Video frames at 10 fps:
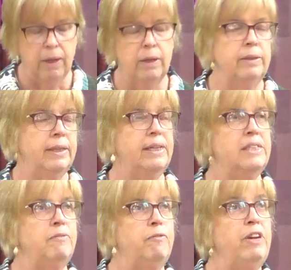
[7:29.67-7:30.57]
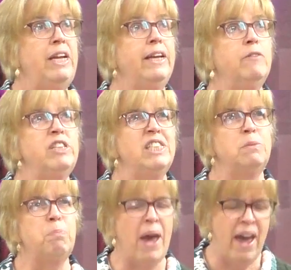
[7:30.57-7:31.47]
That feeling of
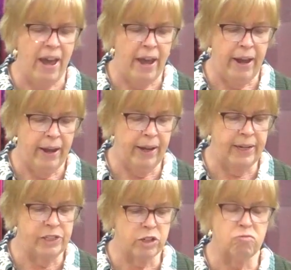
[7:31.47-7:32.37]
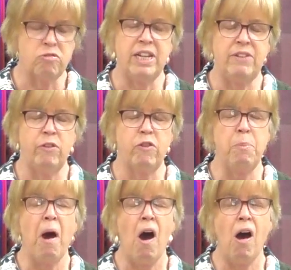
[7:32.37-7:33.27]
despair and grief of a
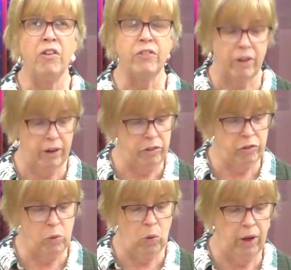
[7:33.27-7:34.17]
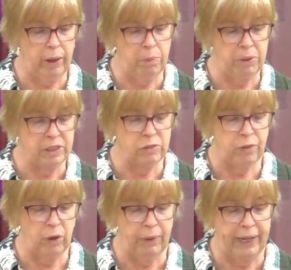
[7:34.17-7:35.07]
path that I thought I was
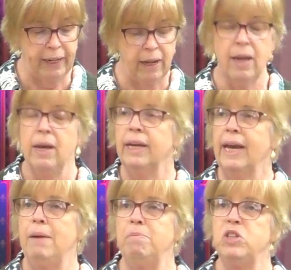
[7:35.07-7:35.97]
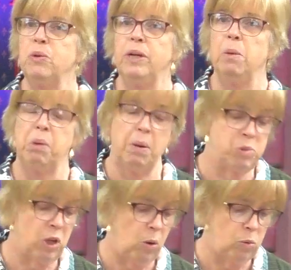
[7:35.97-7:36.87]
following came to an abrupt
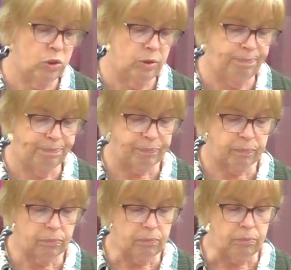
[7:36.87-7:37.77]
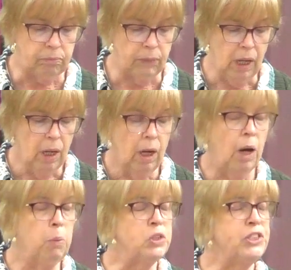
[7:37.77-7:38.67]
halt. I
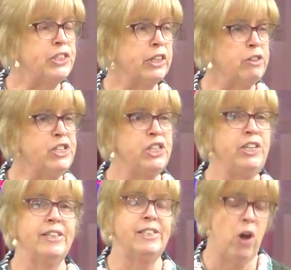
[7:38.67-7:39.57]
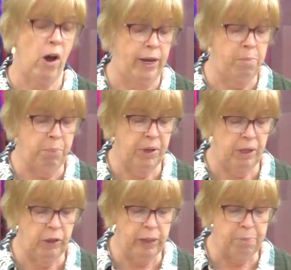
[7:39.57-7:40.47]
wasn't a Christian at the time, but
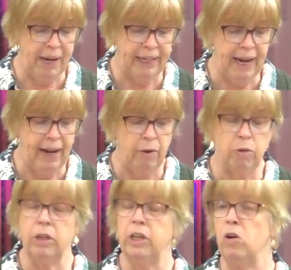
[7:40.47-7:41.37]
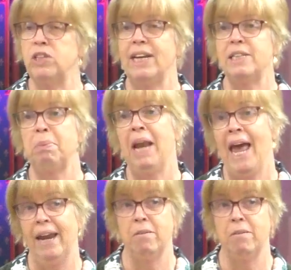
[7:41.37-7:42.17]
looking back now, God had a plan.